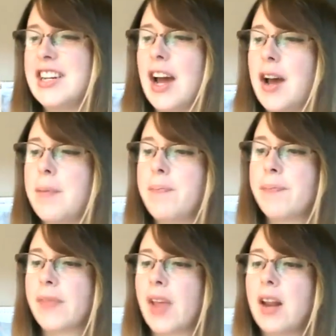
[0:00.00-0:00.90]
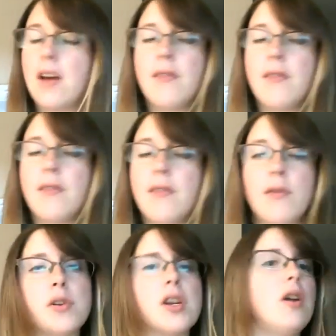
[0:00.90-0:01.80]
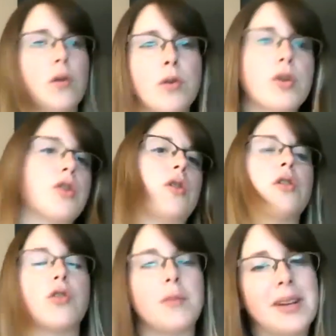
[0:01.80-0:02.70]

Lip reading: And I've also launched dog grooming